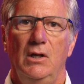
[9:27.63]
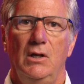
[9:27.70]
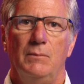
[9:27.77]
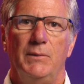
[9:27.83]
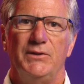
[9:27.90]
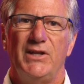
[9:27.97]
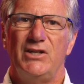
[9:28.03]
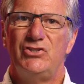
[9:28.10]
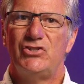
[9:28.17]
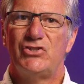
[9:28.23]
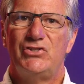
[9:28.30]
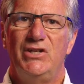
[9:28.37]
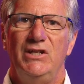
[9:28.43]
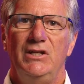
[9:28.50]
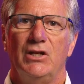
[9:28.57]
but they just
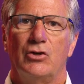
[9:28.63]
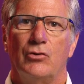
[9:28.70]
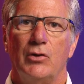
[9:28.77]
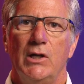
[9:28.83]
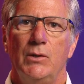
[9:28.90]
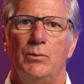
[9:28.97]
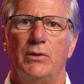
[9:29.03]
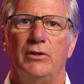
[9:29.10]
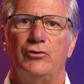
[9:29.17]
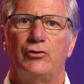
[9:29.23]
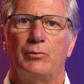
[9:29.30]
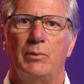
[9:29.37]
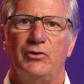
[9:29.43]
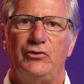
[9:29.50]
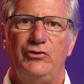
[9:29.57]
didn't agree with the
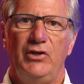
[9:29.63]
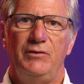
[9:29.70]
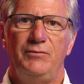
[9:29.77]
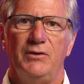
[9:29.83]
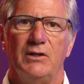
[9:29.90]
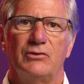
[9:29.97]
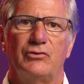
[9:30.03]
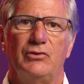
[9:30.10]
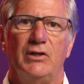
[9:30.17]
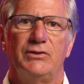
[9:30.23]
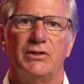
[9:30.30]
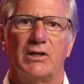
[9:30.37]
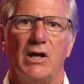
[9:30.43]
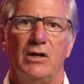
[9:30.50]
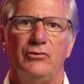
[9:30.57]
specifics that
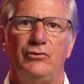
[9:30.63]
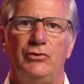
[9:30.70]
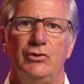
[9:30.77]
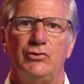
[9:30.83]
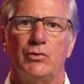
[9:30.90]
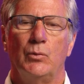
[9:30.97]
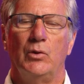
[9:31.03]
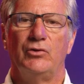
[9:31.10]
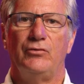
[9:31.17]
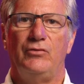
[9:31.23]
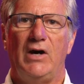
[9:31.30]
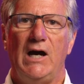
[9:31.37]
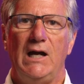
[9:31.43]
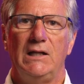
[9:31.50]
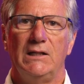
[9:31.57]
the Constitution was
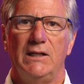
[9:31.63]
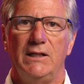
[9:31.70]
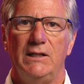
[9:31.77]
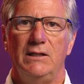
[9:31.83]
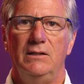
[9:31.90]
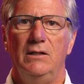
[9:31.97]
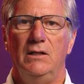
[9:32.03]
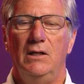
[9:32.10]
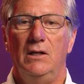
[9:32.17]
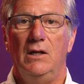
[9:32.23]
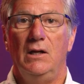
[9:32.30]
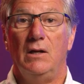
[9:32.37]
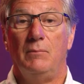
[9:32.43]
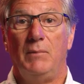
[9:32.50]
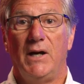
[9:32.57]
violated
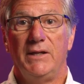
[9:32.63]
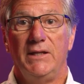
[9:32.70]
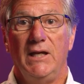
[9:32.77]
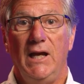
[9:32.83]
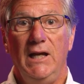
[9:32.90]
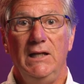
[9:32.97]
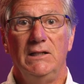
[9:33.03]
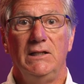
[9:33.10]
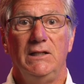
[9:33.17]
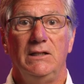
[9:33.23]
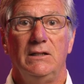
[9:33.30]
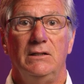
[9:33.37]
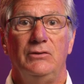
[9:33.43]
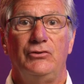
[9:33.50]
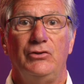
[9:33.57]
by the Alien
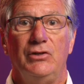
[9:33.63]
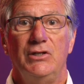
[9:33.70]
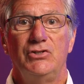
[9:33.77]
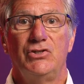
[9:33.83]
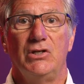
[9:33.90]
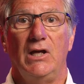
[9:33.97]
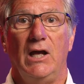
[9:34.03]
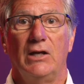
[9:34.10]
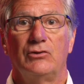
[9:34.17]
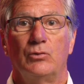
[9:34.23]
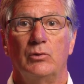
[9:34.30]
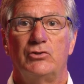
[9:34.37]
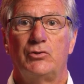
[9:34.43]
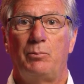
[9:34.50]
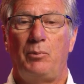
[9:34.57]
and Sedition Acts
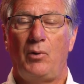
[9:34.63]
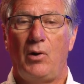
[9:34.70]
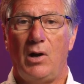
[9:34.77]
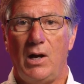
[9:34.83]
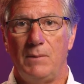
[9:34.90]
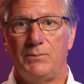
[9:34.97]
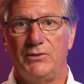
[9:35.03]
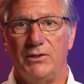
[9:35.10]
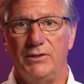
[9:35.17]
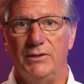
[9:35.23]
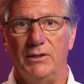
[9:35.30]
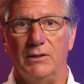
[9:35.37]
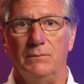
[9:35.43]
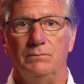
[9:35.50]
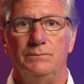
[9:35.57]
which prompted
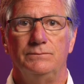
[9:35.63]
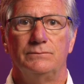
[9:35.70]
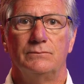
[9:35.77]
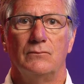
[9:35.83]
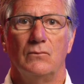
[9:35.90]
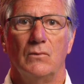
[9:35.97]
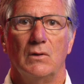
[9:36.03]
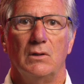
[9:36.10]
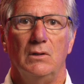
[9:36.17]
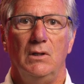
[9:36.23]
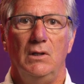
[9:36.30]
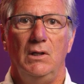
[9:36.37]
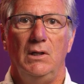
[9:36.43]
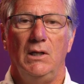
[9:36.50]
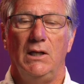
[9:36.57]
them.
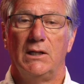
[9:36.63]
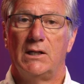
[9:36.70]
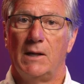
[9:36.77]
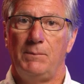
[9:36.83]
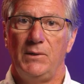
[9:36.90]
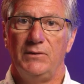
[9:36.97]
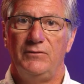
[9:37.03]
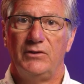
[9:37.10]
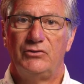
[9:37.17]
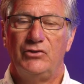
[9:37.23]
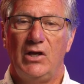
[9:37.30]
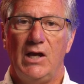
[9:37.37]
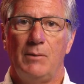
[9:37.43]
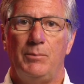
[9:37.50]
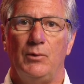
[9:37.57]
A couple of
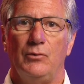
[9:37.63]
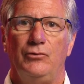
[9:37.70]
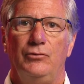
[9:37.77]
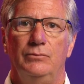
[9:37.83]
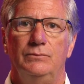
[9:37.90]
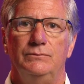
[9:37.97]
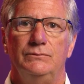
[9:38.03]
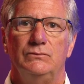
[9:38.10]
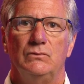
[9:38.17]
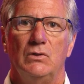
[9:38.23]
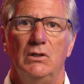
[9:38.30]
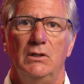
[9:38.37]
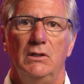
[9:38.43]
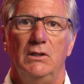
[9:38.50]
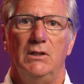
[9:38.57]
examples.
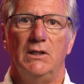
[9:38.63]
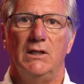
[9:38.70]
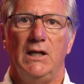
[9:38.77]
In